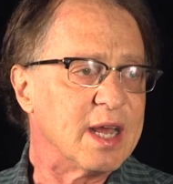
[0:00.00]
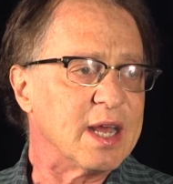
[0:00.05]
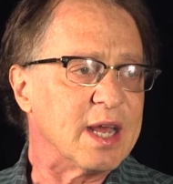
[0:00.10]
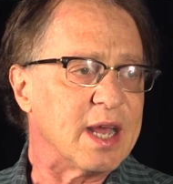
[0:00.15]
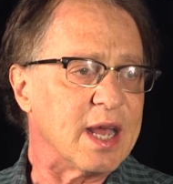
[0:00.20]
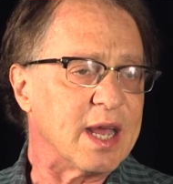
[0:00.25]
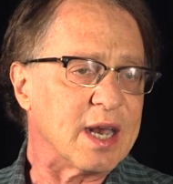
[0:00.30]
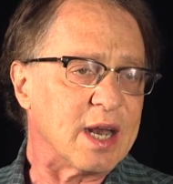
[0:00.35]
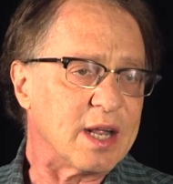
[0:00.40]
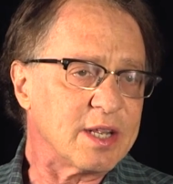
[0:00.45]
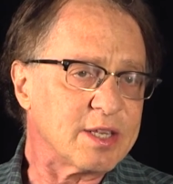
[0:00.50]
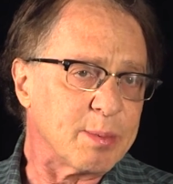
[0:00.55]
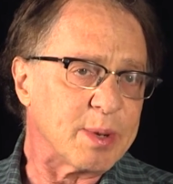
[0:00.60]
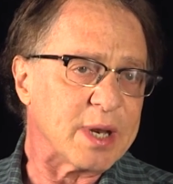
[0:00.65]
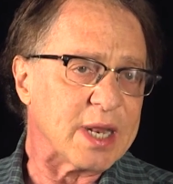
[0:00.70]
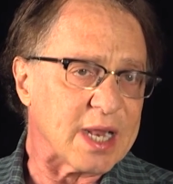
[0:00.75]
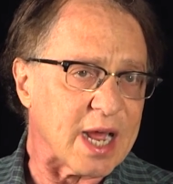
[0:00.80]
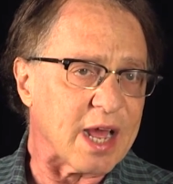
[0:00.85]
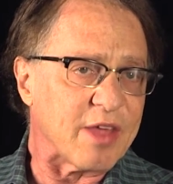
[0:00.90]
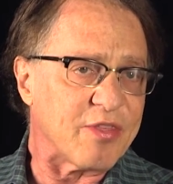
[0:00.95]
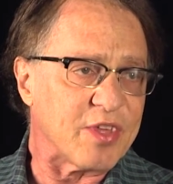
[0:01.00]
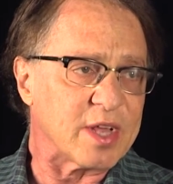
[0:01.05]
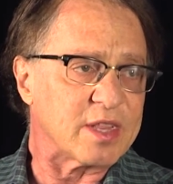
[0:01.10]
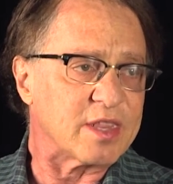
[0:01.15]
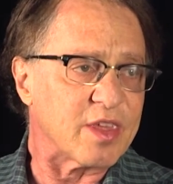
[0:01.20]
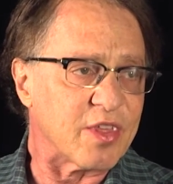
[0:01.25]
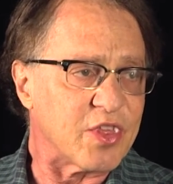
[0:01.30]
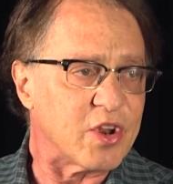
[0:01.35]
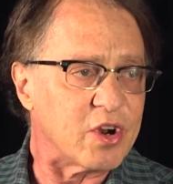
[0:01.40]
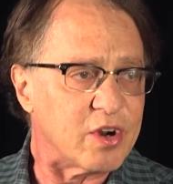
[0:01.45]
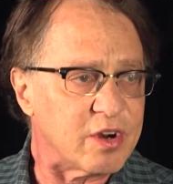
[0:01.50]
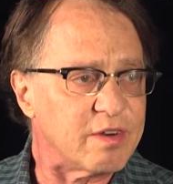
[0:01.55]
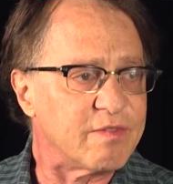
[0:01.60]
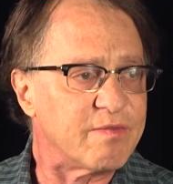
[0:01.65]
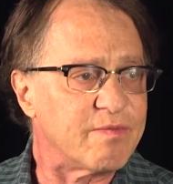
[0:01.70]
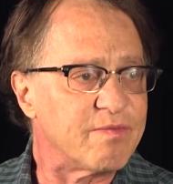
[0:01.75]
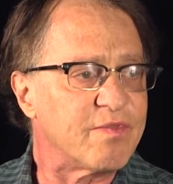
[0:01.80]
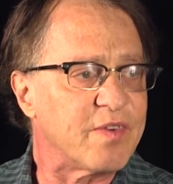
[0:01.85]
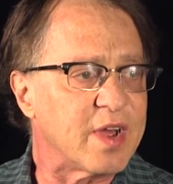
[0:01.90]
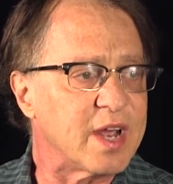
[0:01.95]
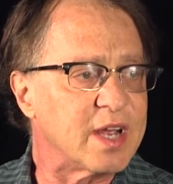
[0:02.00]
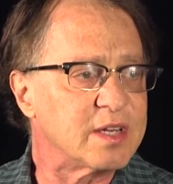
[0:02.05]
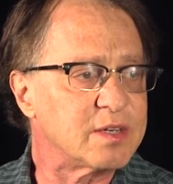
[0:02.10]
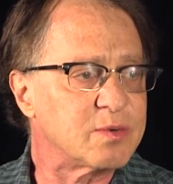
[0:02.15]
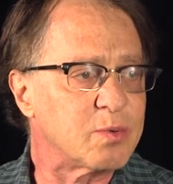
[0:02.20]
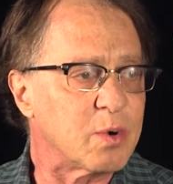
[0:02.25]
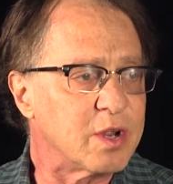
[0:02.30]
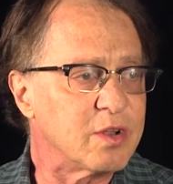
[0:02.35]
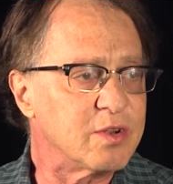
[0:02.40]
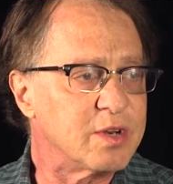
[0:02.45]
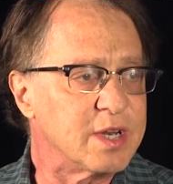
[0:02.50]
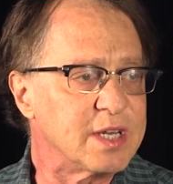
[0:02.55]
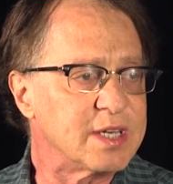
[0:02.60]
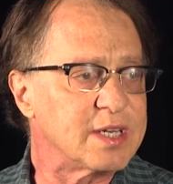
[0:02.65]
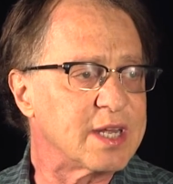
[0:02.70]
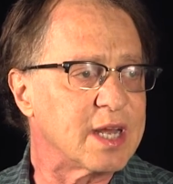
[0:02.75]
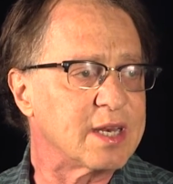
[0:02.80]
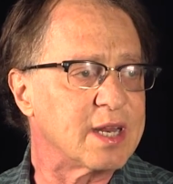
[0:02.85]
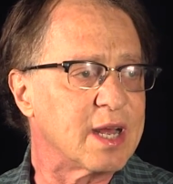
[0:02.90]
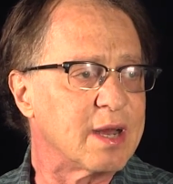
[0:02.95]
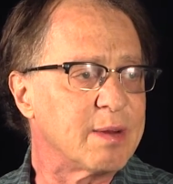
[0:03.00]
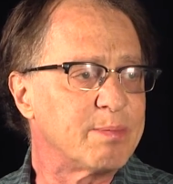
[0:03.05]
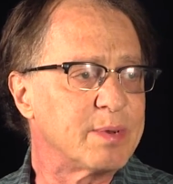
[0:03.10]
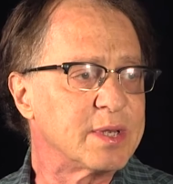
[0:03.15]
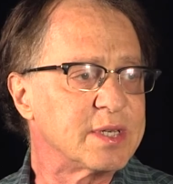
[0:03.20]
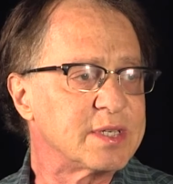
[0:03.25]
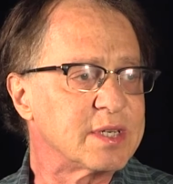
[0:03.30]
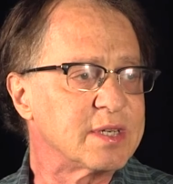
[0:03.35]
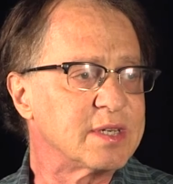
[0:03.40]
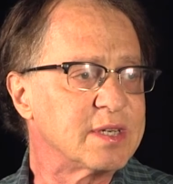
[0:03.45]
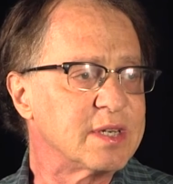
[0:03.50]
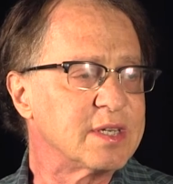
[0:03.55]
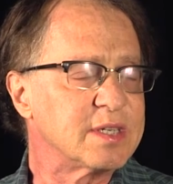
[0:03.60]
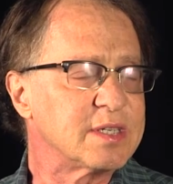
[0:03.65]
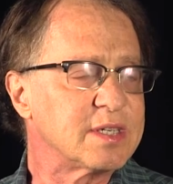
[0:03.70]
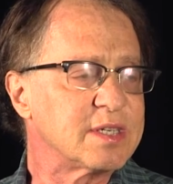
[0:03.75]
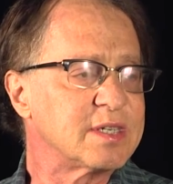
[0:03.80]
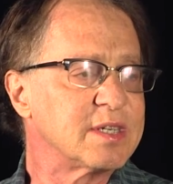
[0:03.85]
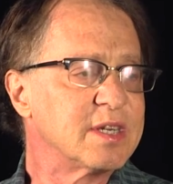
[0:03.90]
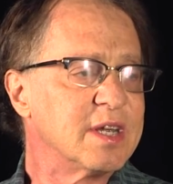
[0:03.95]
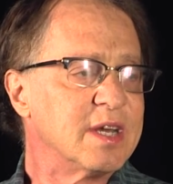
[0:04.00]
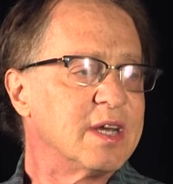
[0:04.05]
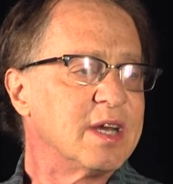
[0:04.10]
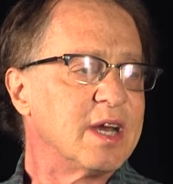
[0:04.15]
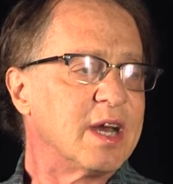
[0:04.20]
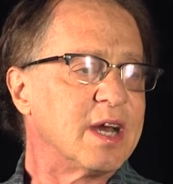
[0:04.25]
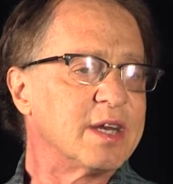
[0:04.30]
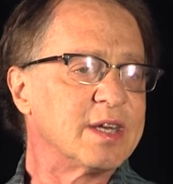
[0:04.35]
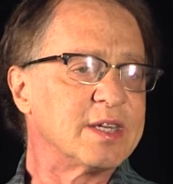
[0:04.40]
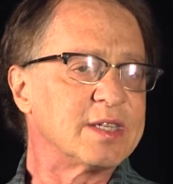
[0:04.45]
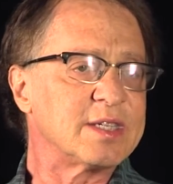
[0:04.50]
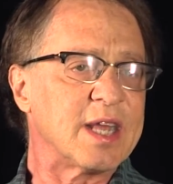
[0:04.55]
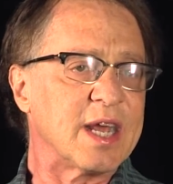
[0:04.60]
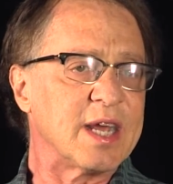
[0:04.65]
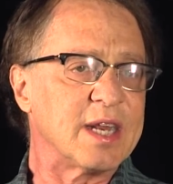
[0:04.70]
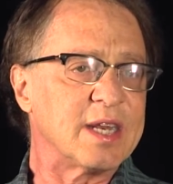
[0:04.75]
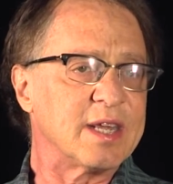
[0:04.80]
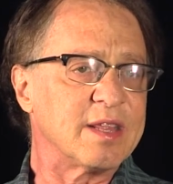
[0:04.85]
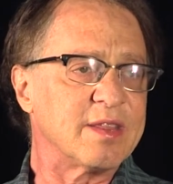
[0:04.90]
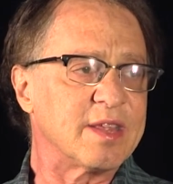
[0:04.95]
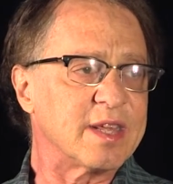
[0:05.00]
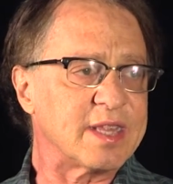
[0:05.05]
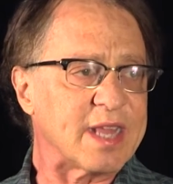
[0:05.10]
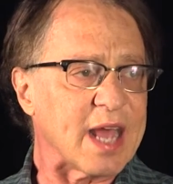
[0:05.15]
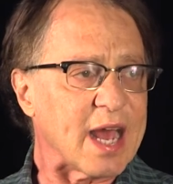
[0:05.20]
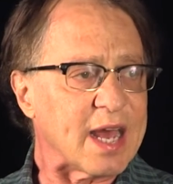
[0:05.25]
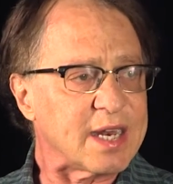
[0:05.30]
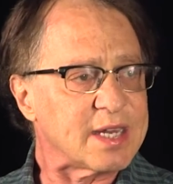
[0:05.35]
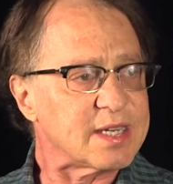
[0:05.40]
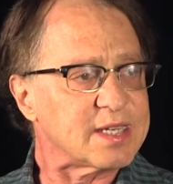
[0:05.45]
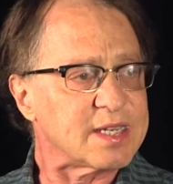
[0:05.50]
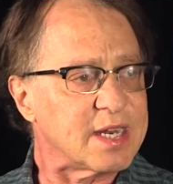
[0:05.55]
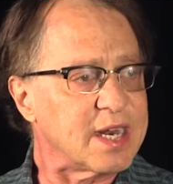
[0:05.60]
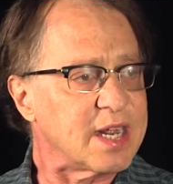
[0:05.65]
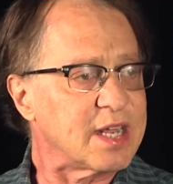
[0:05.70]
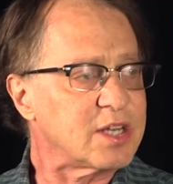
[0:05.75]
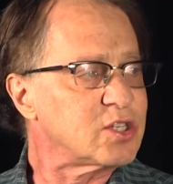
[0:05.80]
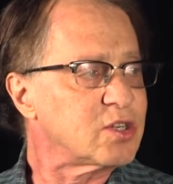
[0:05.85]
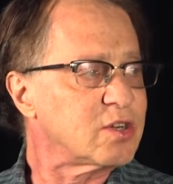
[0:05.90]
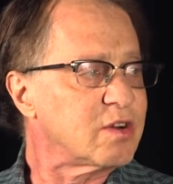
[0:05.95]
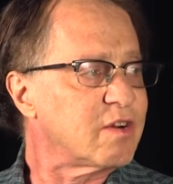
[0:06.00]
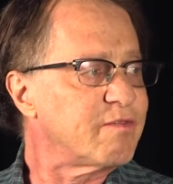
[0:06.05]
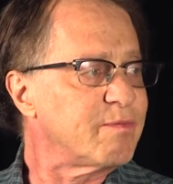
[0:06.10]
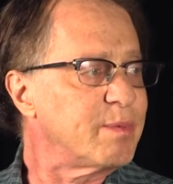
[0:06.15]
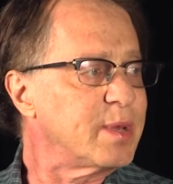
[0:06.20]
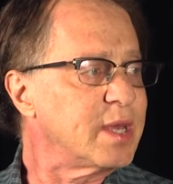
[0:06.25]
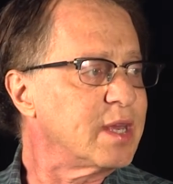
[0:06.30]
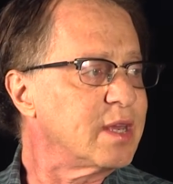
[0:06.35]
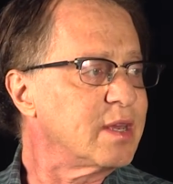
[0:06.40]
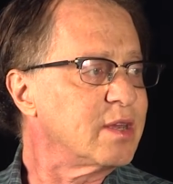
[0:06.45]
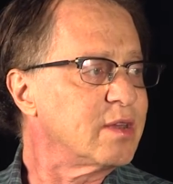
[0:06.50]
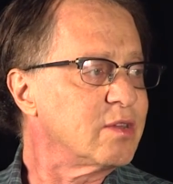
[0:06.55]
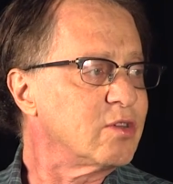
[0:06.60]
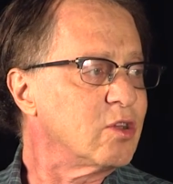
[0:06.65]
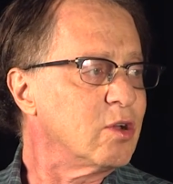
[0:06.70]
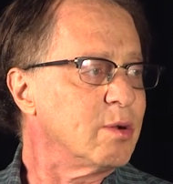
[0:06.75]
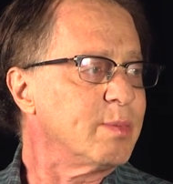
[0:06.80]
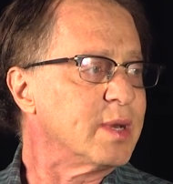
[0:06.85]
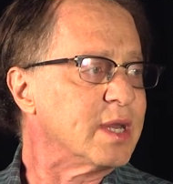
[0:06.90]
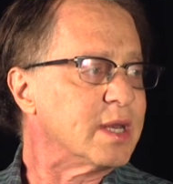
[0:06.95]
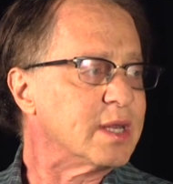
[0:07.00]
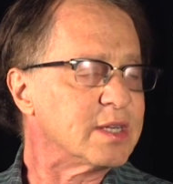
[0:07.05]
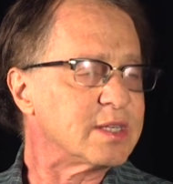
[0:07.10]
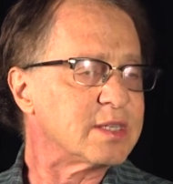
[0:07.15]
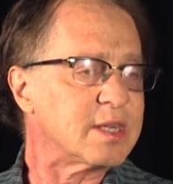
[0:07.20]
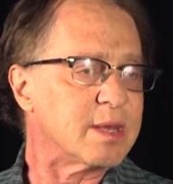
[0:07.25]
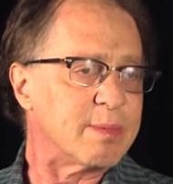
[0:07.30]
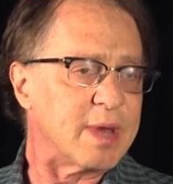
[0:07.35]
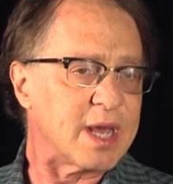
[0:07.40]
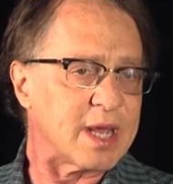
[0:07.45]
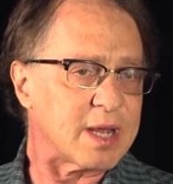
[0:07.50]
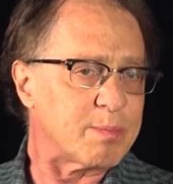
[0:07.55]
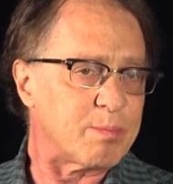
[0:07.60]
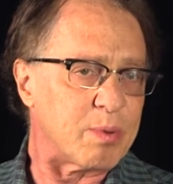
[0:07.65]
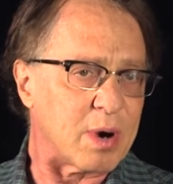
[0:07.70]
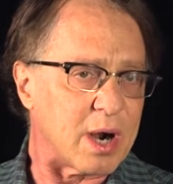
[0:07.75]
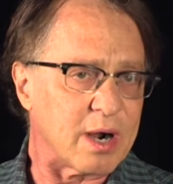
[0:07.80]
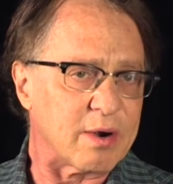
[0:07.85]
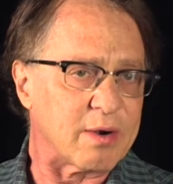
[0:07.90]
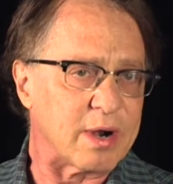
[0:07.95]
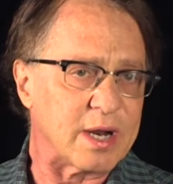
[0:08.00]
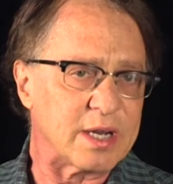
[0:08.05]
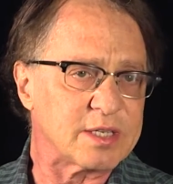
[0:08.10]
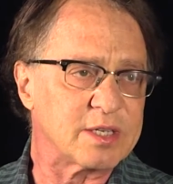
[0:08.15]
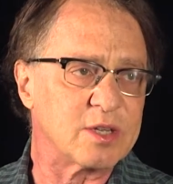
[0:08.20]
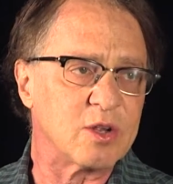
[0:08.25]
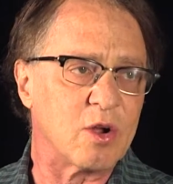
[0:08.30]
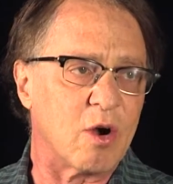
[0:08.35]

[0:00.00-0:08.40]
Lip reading: And ultimately, I think the third phase where you need to end up is understanding that is the nature of being human, is to make progress and to